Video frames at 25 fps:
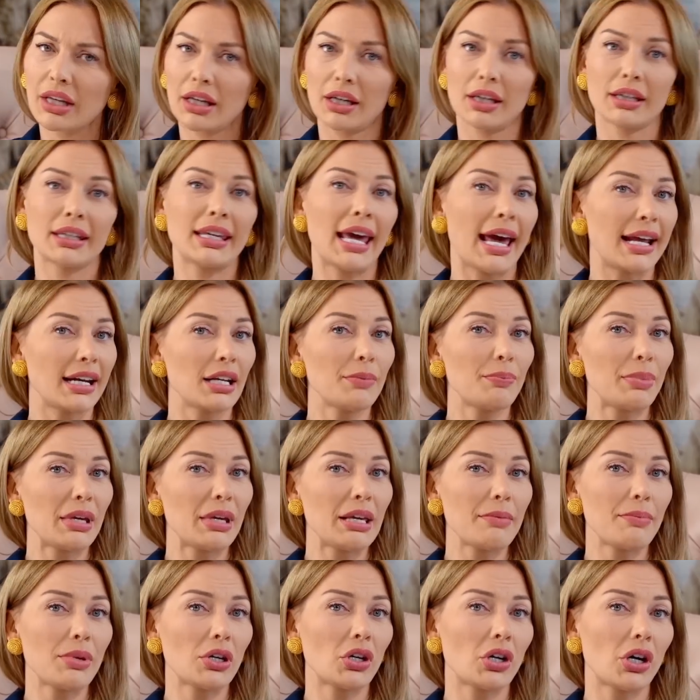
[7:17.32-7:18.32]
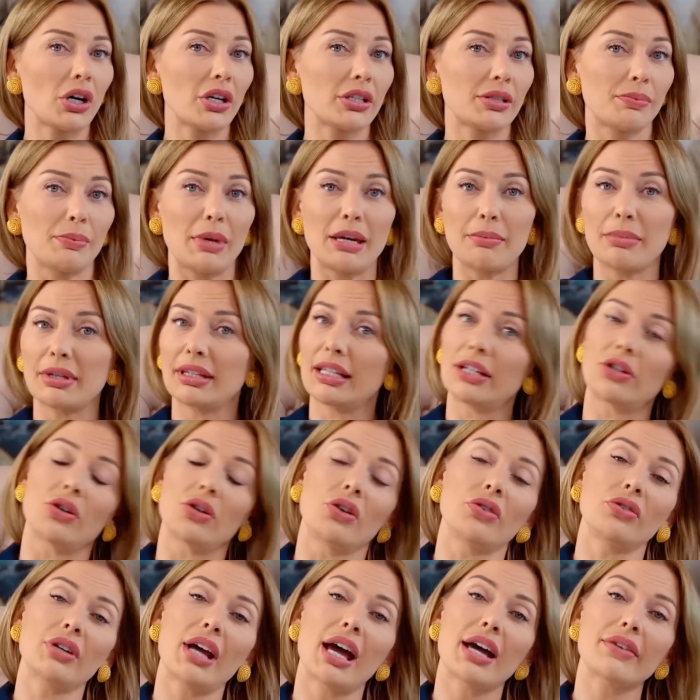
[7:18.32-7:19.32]
Can it be because maybe they
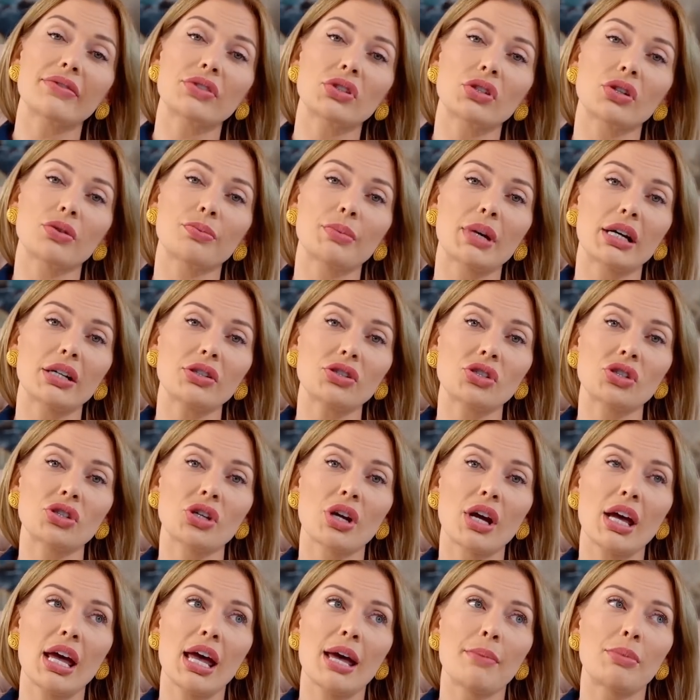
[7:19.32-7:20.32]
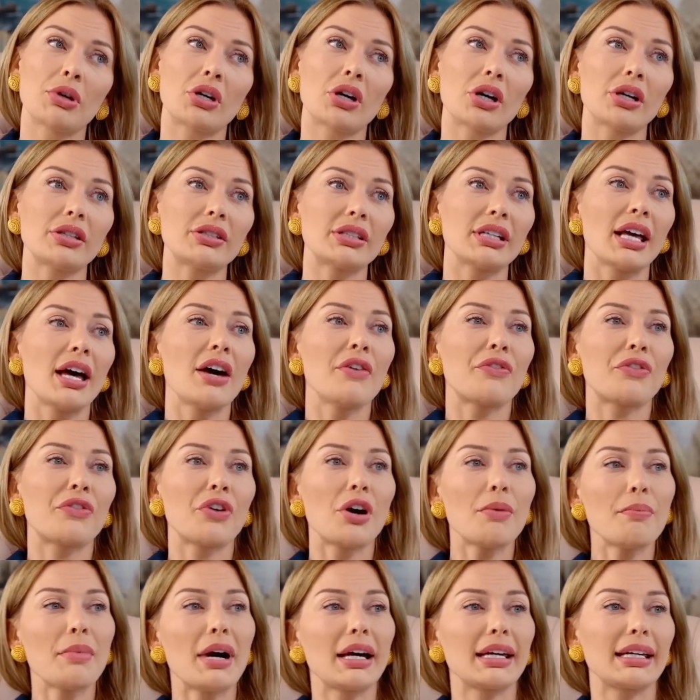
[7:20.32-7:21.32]
don't have so much? Because
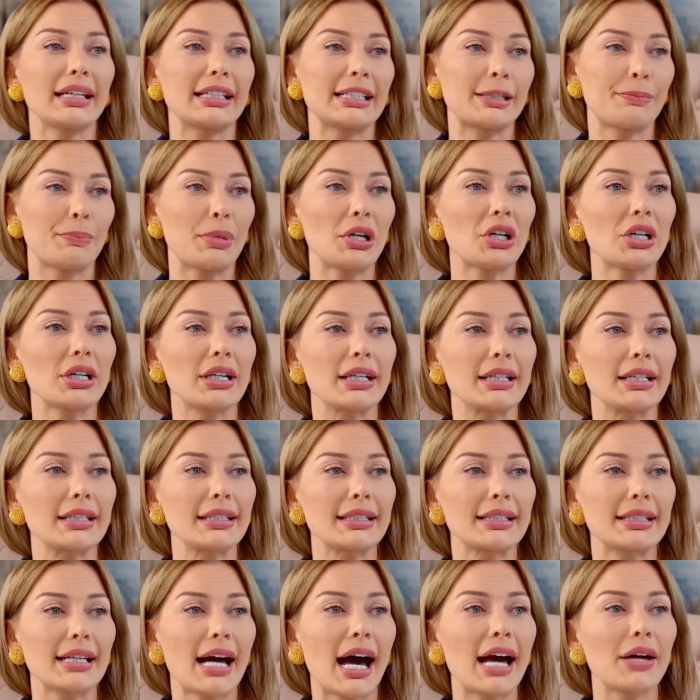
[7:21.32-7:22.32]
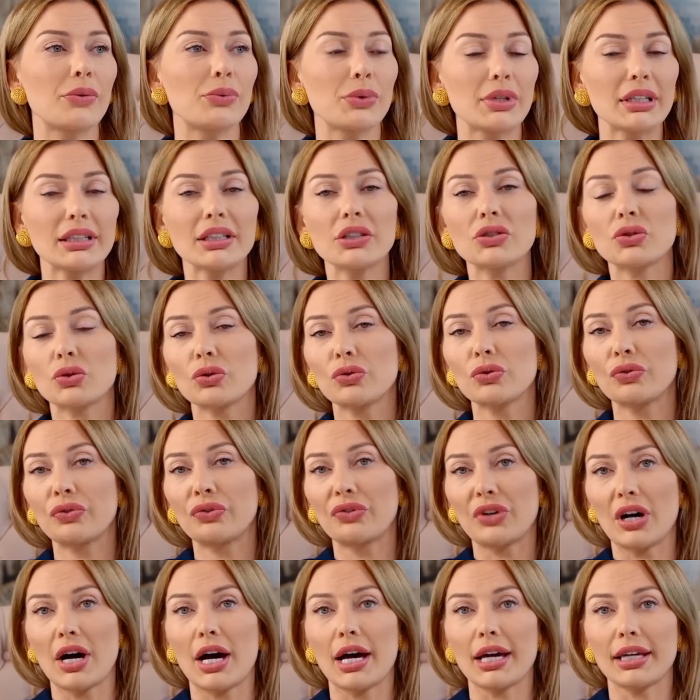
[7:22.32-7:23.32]
from my experience, I really do
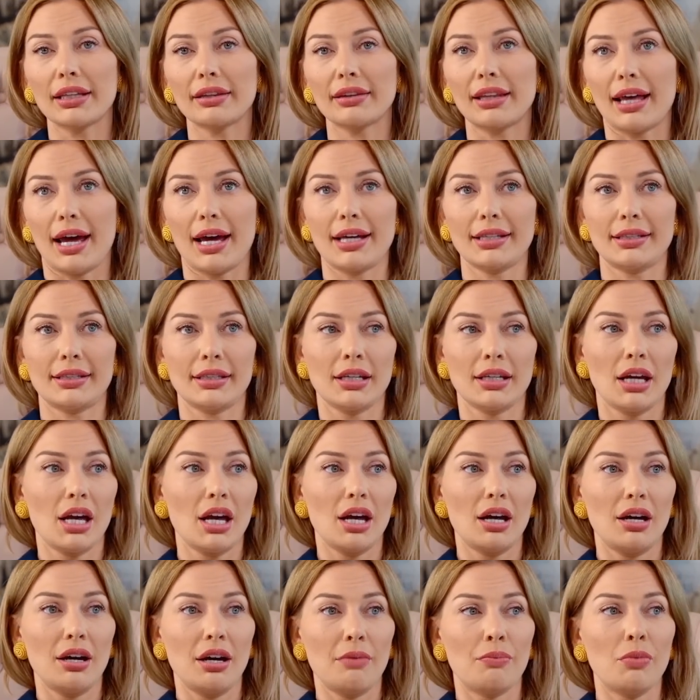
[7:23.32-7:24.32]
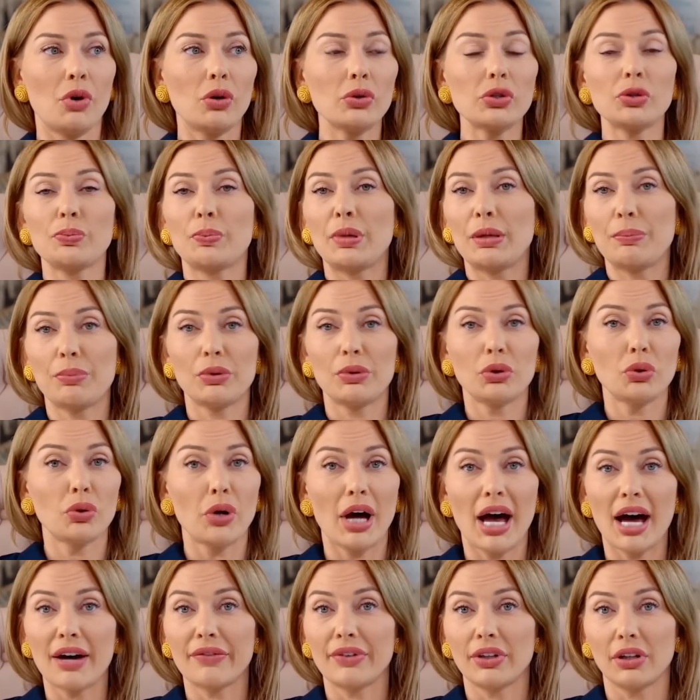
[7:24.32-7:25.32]
find that most people who have a